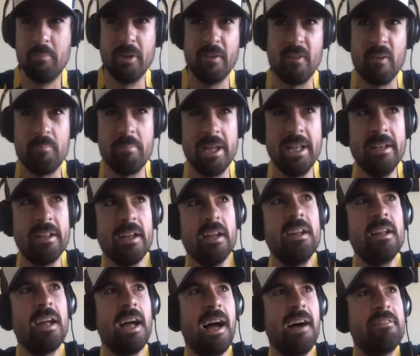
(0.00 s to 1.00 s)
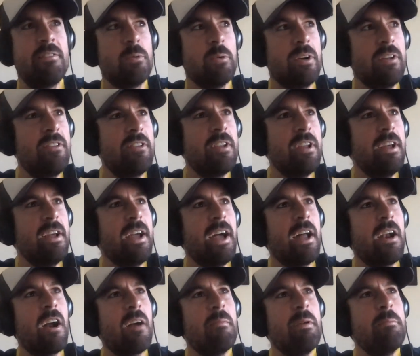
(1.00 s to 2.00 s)
bit of a bender afterwards. And
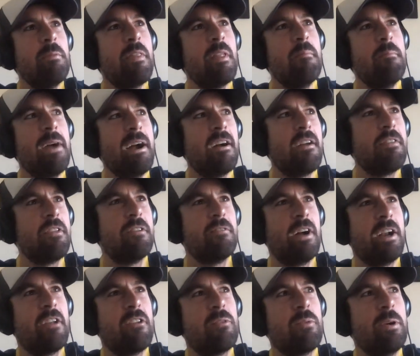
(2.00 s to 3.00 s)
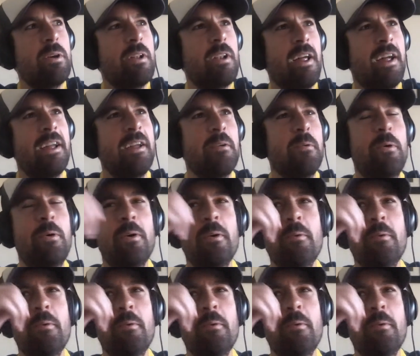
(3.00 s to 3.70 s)
I remember the marathon runners, we were like,